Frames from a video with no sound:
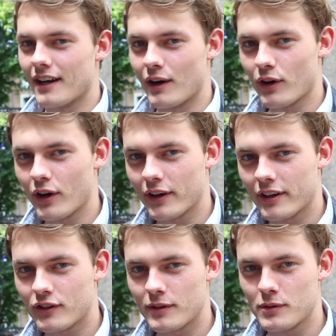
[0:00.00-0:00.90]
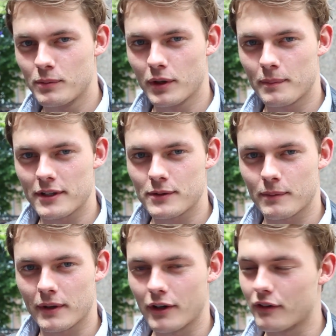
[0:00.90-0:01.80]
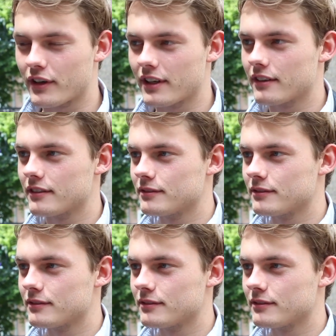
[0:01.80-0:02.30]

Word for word: I will go on a trip to Budapest with my girlfriend.